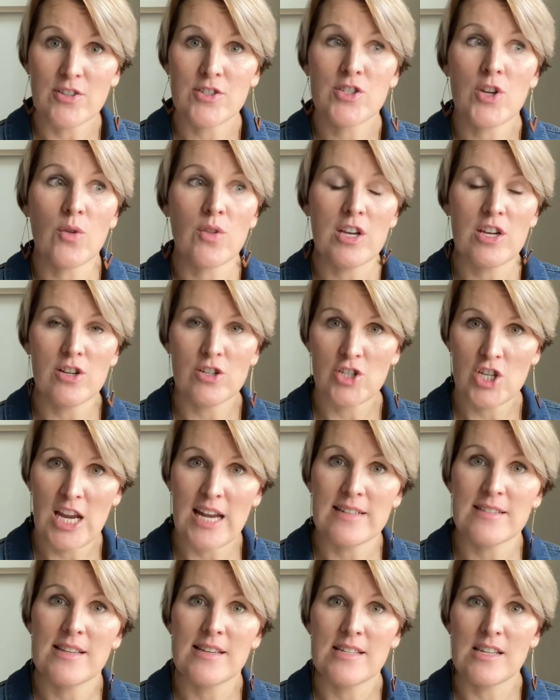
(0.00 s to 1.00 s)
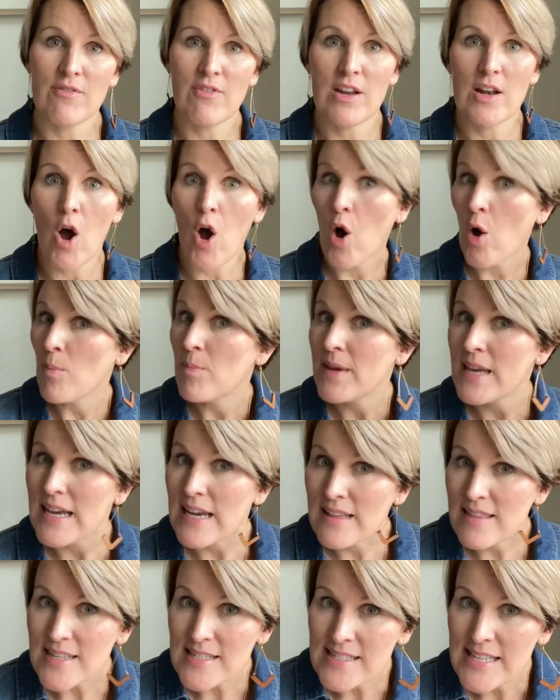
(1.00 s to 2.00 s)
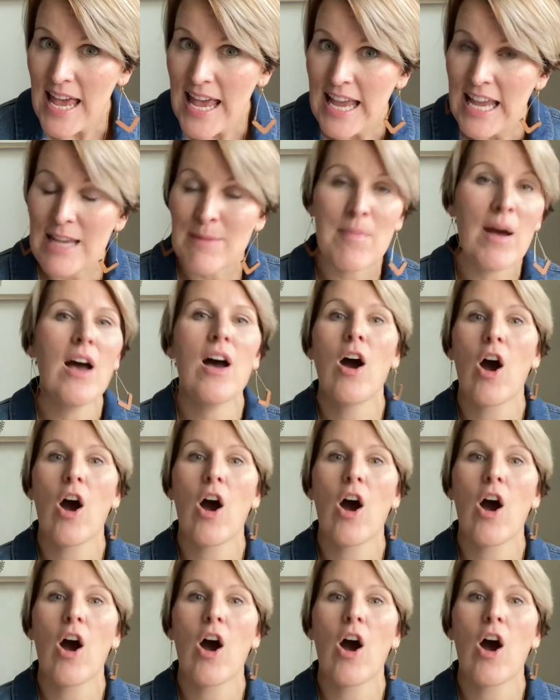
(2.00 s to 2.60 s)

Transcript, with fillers: so that your chances of it all being the same